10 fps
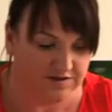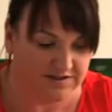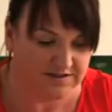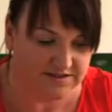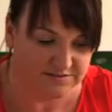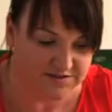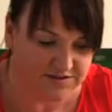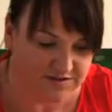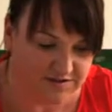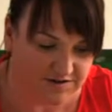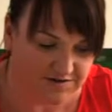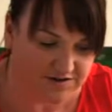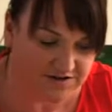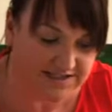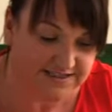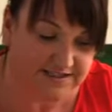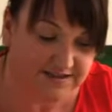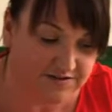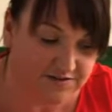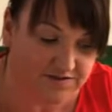Drizzle some of the
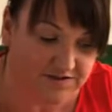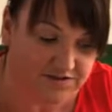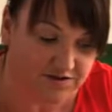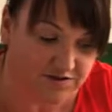dressing over the